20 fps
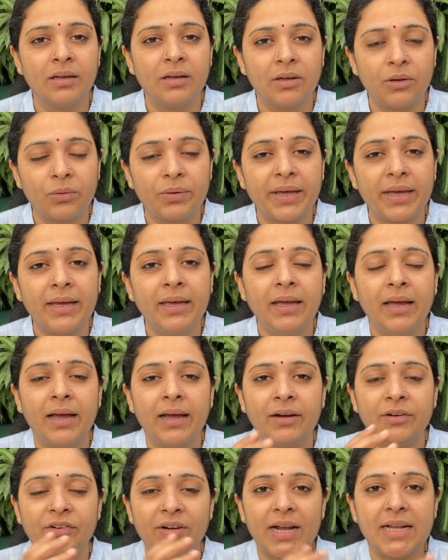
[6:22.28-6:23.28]
Okay,
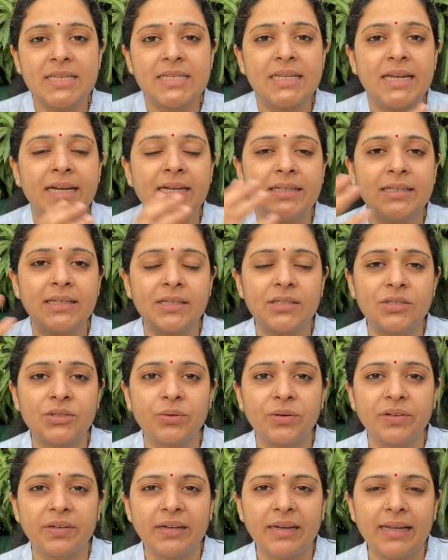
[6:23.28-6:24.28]
translate this to
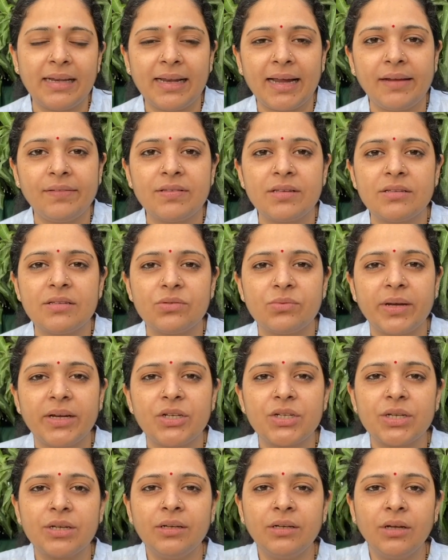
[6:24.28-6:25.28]
a real life
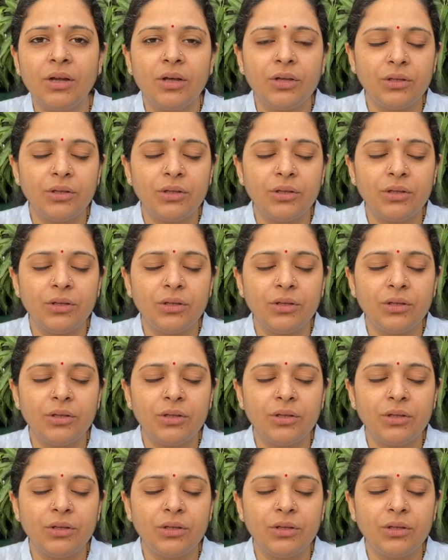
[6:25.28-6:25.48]
situation.